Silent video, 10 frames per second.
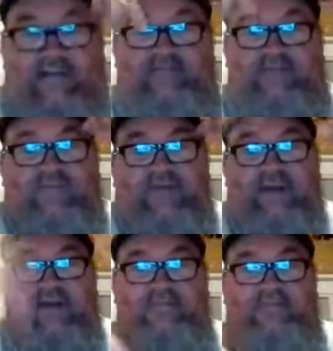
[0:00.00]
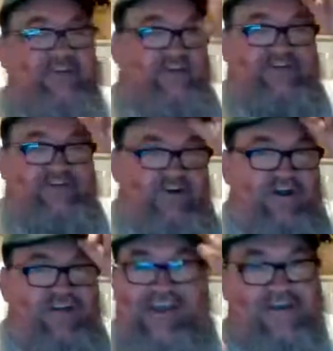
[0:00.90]
tube that it comes in. So you're
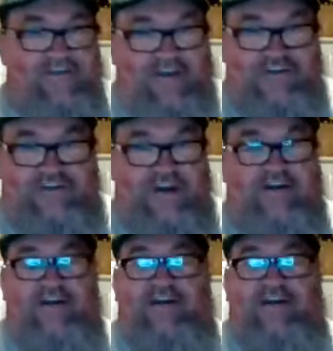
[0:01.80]
not getting fresh air.